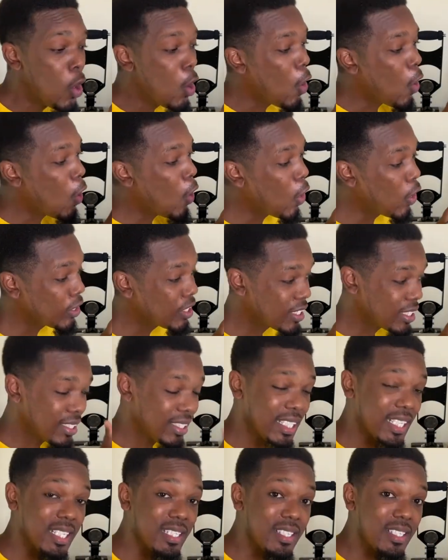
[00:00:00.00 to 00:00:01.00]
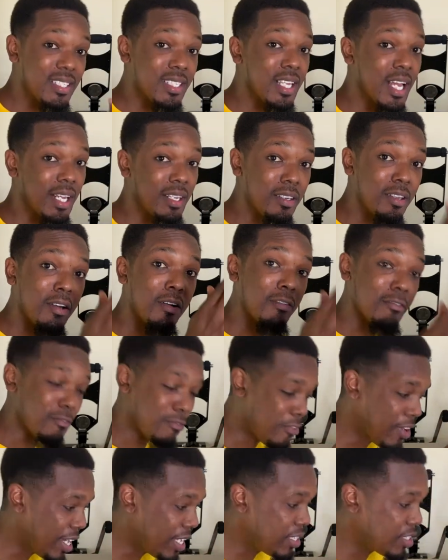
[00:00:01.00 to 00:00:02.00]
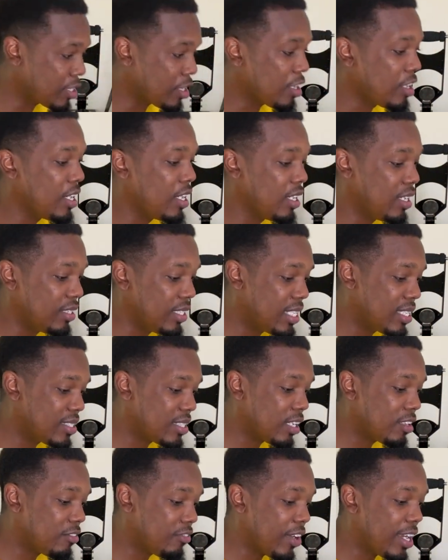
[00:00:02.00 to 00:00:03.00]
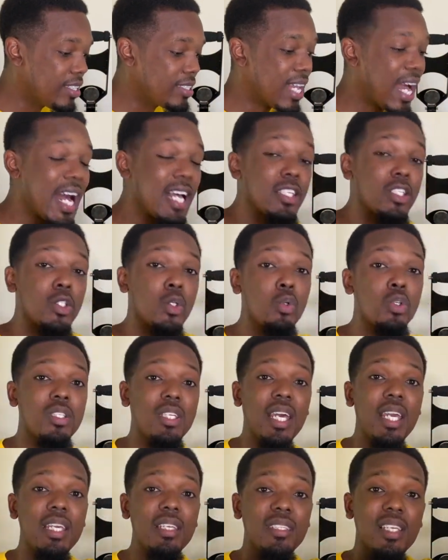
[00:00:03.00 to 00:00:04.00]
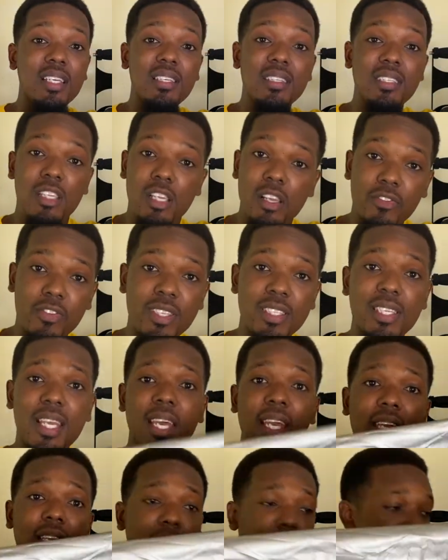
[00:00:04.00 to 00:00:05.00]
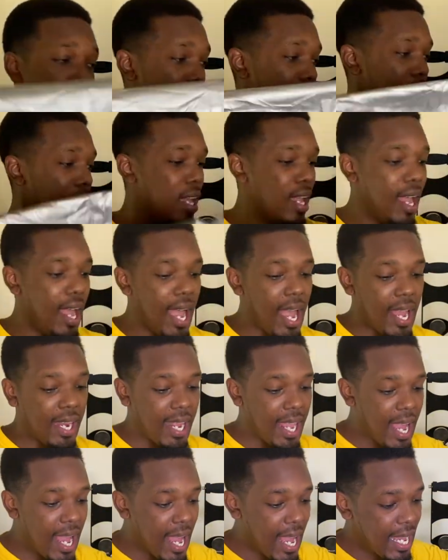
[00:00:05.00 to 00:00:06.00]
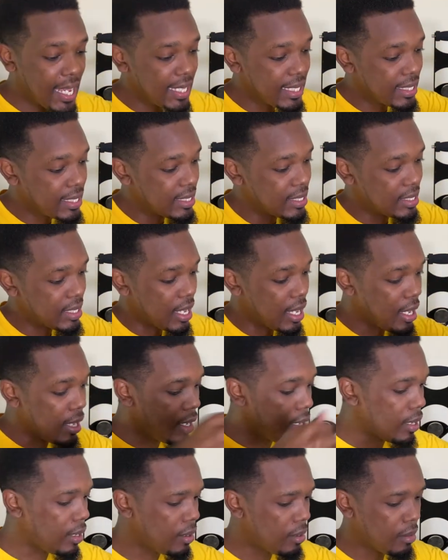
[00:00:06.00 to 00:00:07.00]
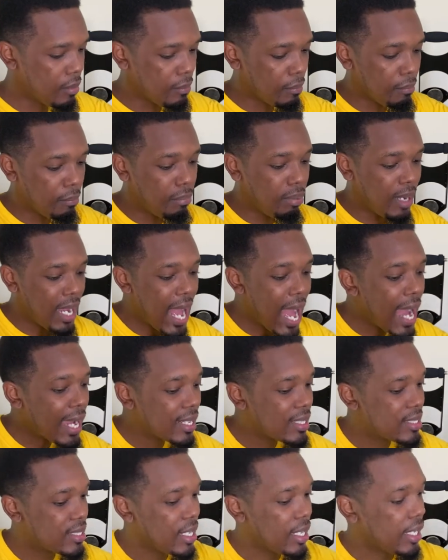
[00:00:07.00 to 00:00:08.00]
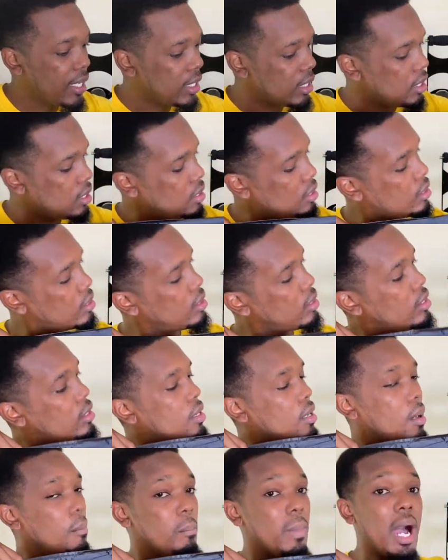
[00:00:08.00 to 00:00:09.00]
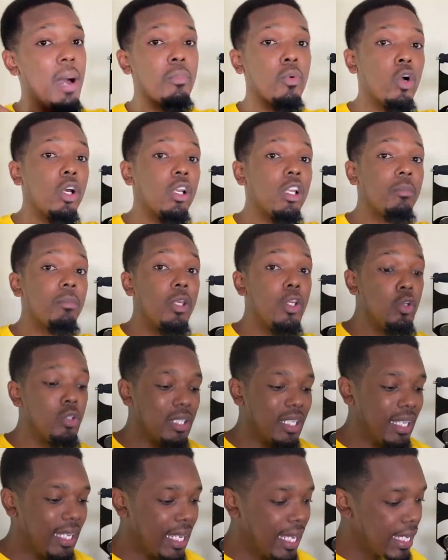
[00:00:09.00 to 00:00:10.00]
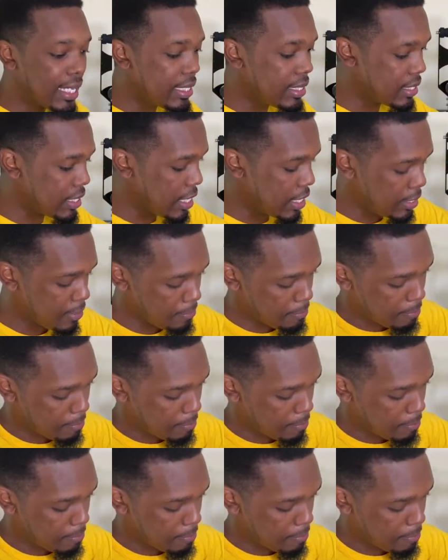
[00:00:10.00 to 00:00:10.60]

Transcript: onto this sun visor. This sun visor has two sides, a silver side and it has a black side, but I'm going to be utilizing